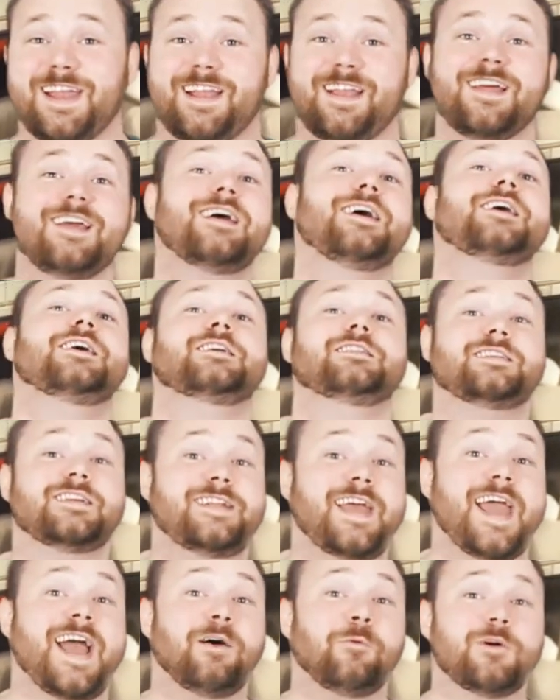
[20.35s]
it.
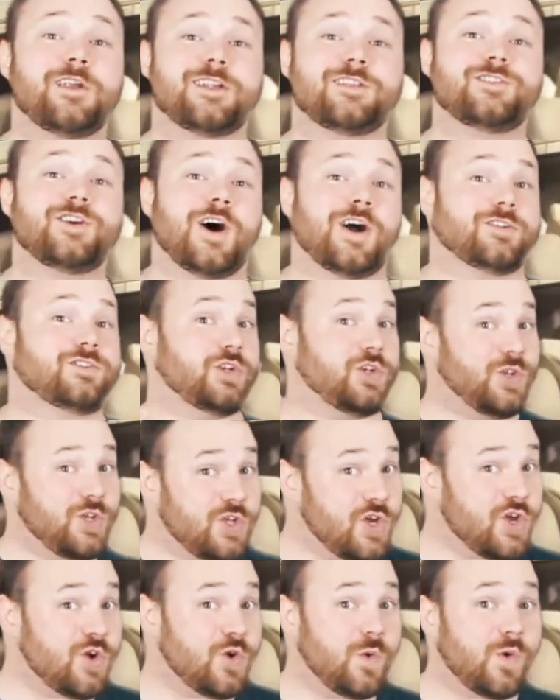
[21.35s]
Today I wanted to talk to
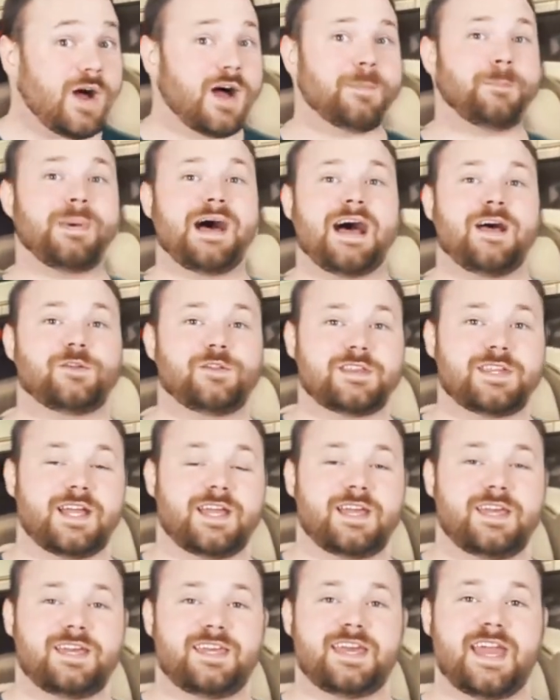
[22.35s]
you about the
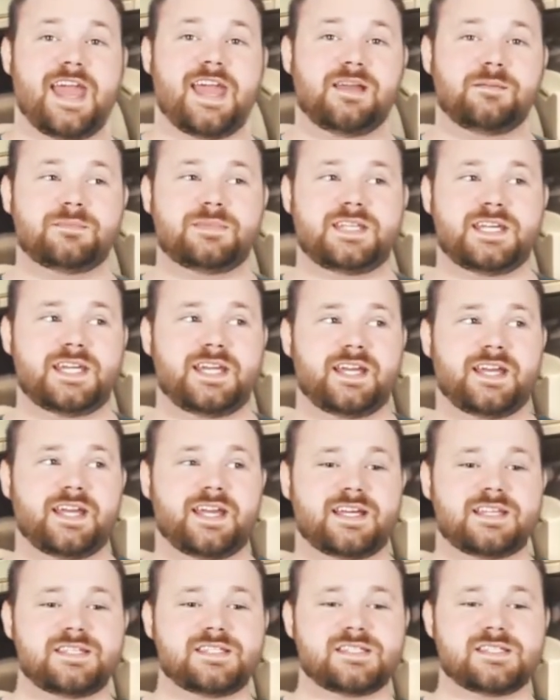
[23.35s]

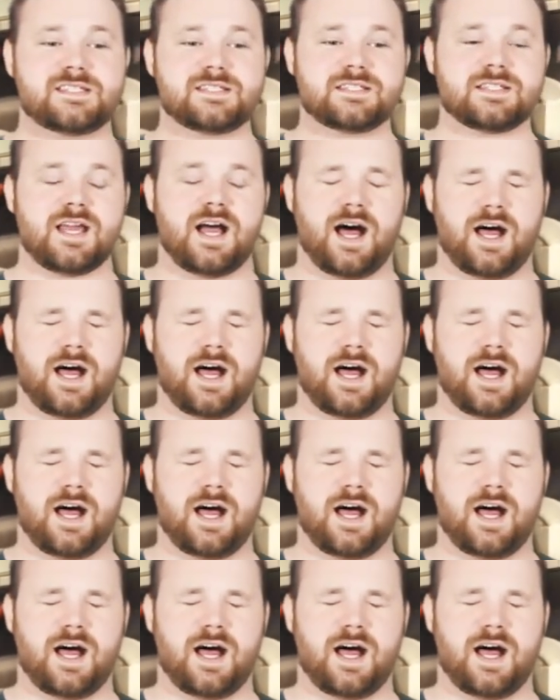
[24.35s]
Gamdias,